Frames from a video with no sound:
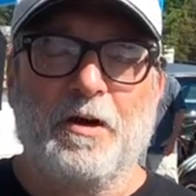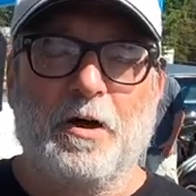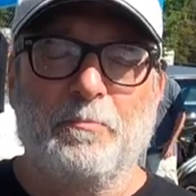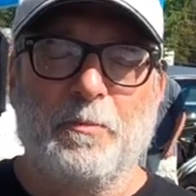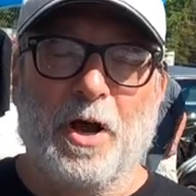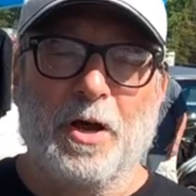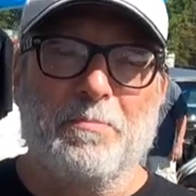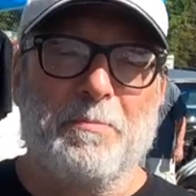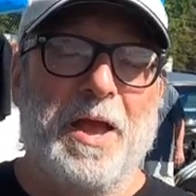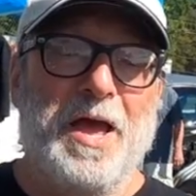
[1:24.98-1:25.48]

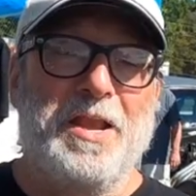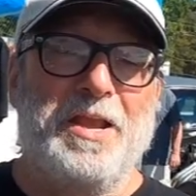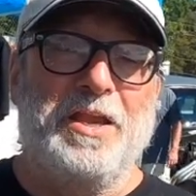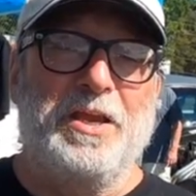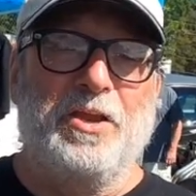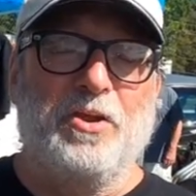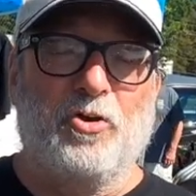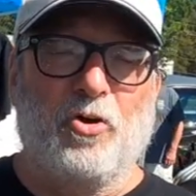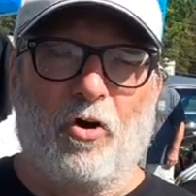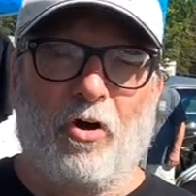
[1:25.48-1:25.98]
among
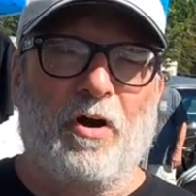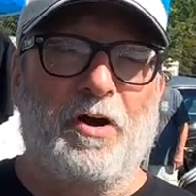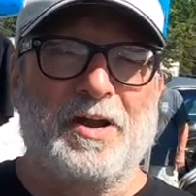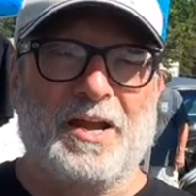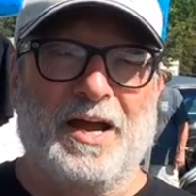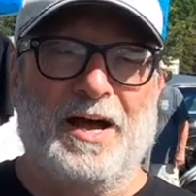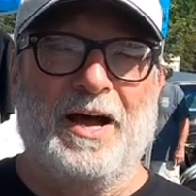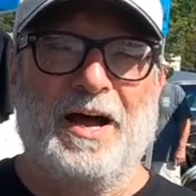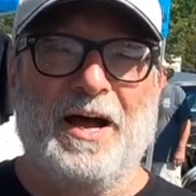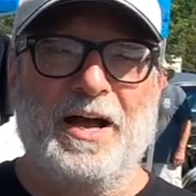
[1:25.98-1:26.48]
many car
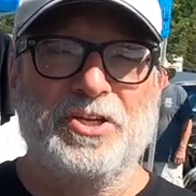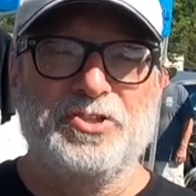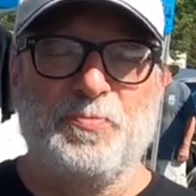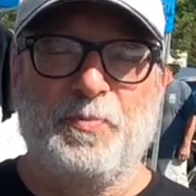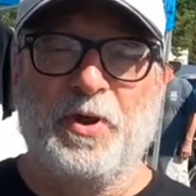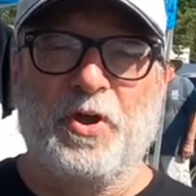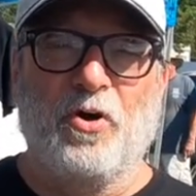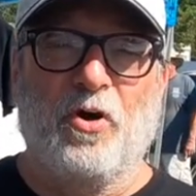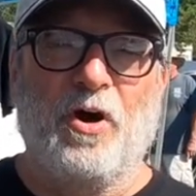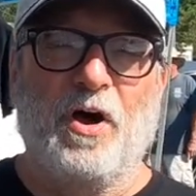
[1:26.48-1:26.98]
guys
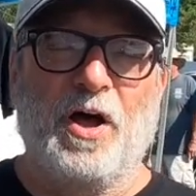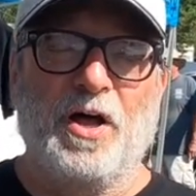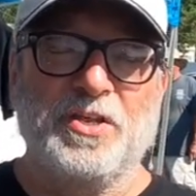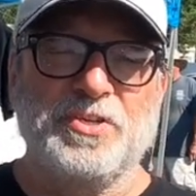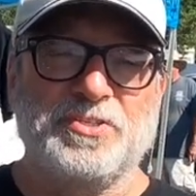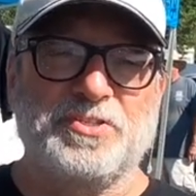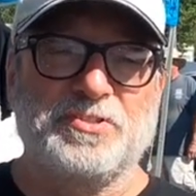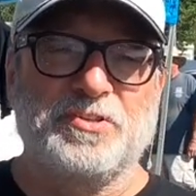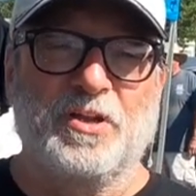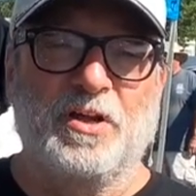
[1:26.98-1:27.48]

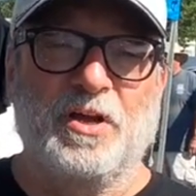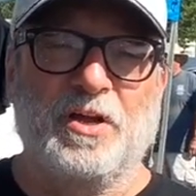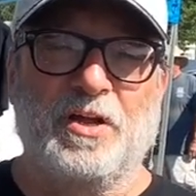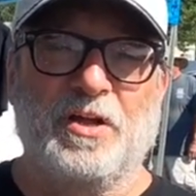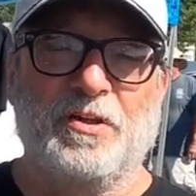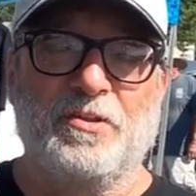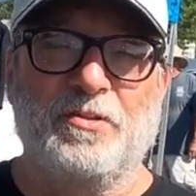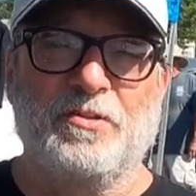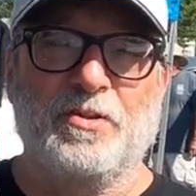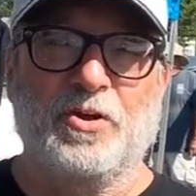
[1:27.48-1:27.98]
because
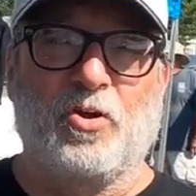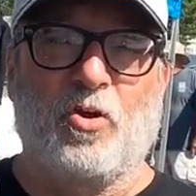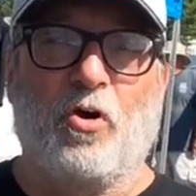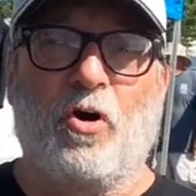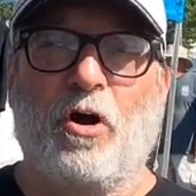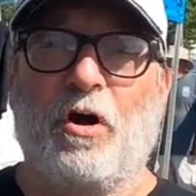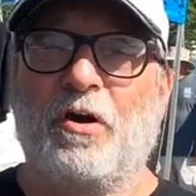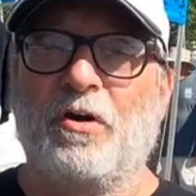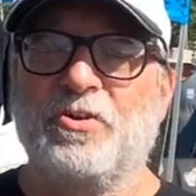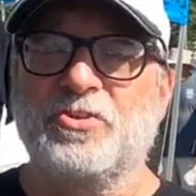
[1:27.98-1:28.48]
uh, the
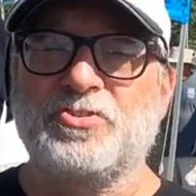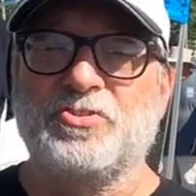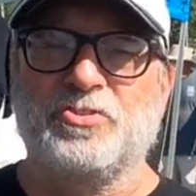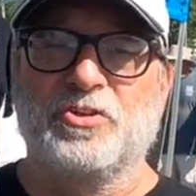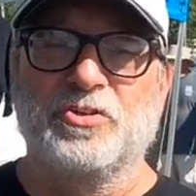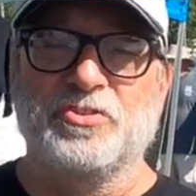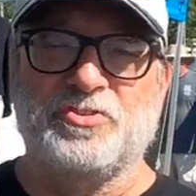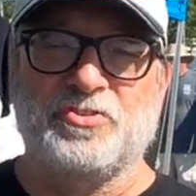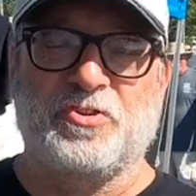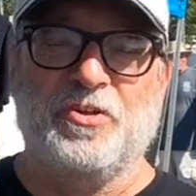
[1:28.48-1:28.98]
car is
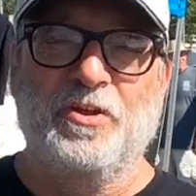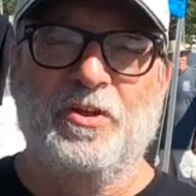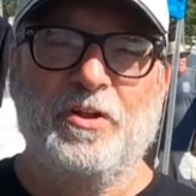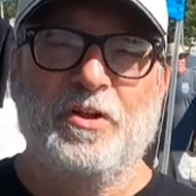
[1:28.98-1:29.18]
just